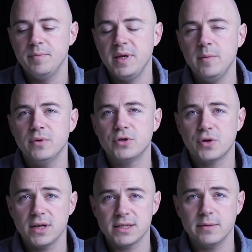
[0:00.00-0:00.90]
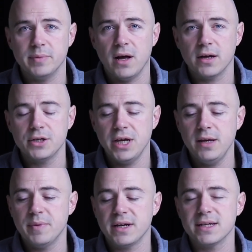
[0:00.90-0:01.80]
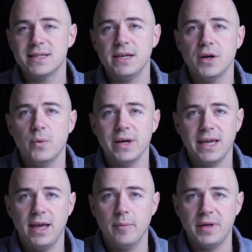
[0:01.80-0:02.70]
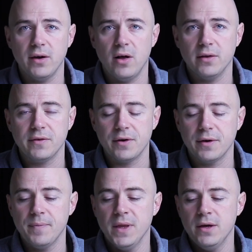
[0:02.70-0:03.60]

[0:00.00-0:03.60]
People trust the blockchain because they know it can't be altered.